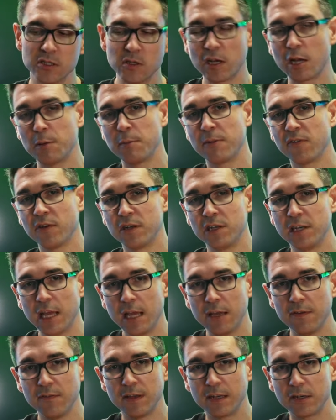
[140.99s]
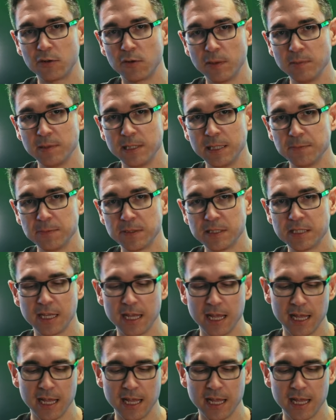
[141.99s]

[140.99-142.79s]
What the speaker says: So I called my friend Dave at Grip Tips,